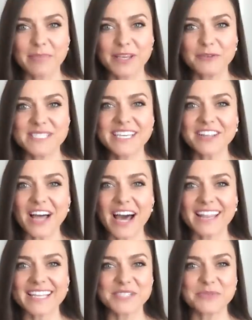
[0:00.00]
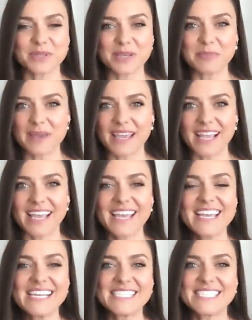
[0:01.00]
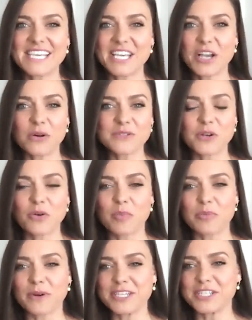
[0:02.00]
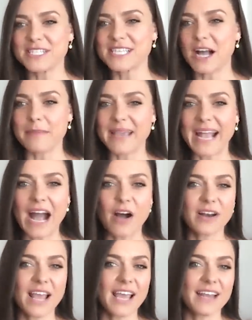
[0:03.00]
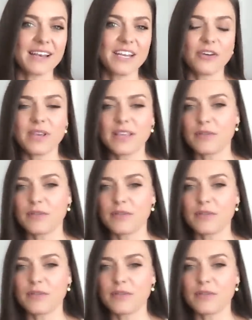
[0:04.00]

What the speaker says: But you see a lot of these really big CEOs and corporations coming out and, you know,